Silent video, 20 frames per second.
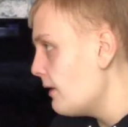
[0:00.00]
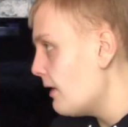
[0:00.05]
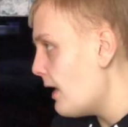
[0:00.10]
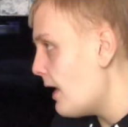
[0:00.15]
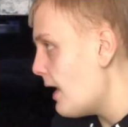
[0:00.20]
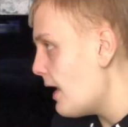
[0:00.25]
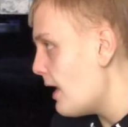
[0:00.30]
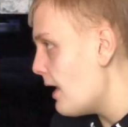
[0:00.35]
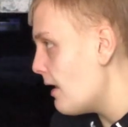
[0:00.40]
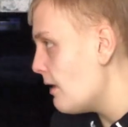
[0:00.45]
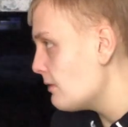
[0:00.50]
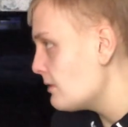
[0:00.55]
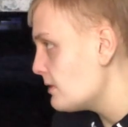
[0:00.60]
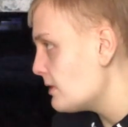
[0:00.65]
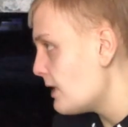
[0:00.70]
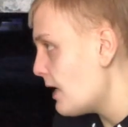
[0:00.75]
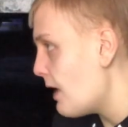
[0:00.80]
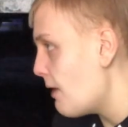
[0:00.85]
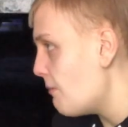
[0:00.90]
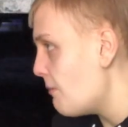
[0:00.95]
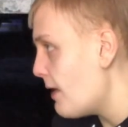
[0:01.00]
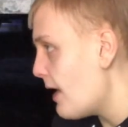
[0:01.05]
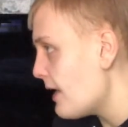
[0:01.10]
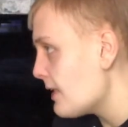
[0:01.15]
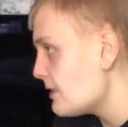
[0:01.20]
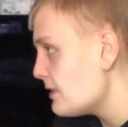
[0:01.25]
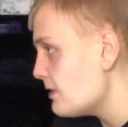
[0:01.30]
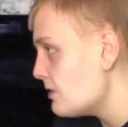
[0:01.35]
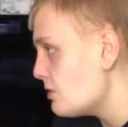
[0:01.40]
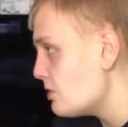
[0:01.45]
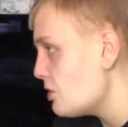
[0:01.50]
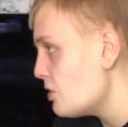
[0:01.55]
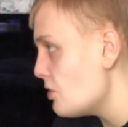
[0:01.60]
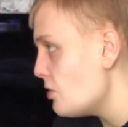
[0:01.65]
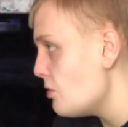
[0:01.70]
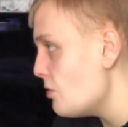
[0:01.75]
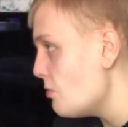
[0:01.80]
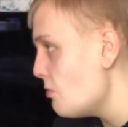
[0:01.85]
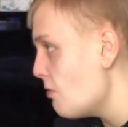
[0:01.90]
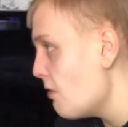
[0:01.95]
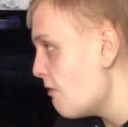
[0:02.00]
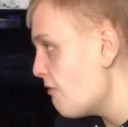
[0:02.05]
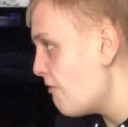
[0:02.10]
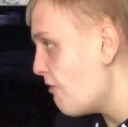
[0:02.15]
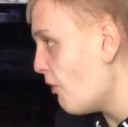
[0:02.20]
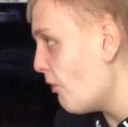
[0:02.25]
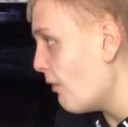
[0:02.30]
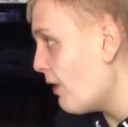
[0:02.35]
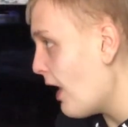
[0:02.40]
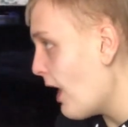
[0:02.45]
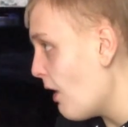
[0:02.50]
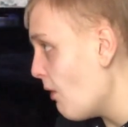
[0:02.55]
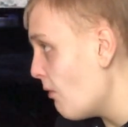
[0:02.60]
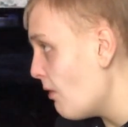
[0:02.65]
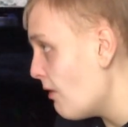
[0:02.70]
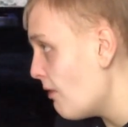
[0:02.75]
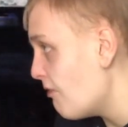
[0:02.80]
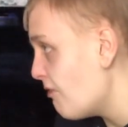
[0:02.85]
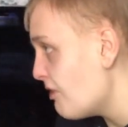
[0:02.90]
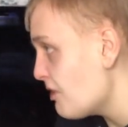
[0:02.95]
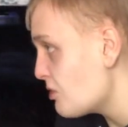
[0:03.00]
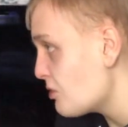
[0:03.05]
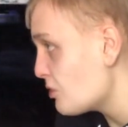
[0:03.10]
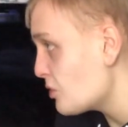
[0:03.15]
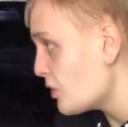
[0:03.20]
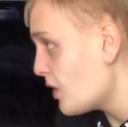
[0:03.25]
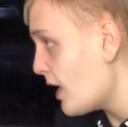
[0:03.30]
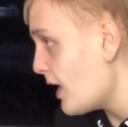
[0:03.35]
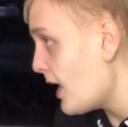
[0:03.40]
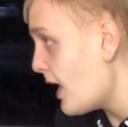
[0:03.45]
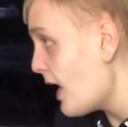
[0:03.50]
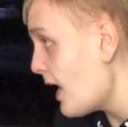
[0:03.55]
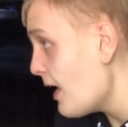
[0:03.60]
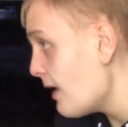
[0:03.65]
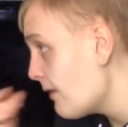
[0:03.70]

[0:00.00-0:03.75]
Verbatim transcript: uh, today I'm reacting to Fallout official trailer.